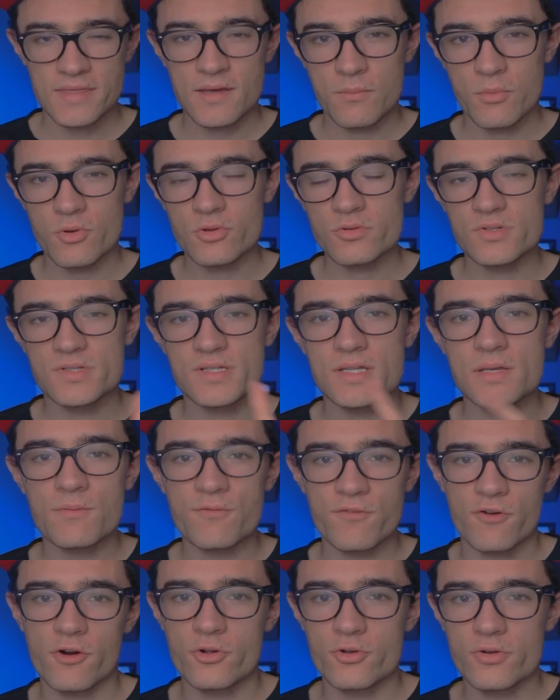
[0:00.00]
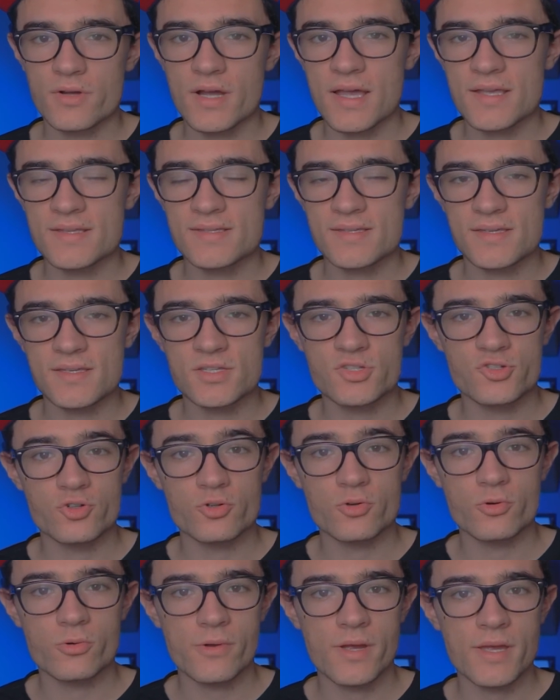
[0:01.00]
a bonus tip for you guys is
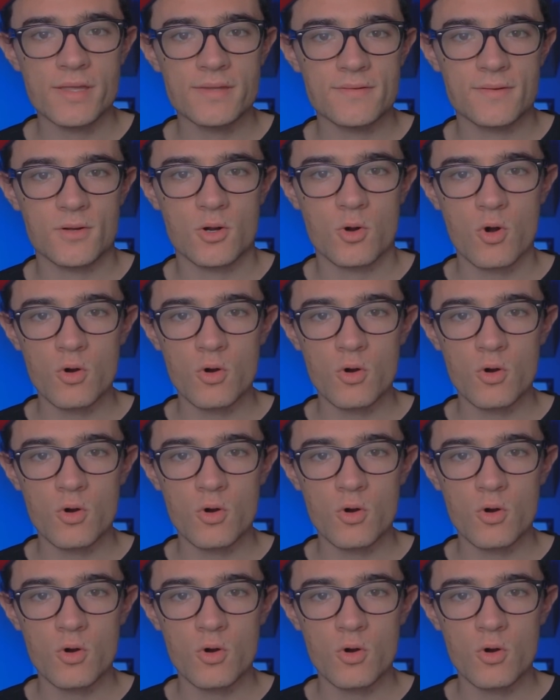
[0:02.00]
to create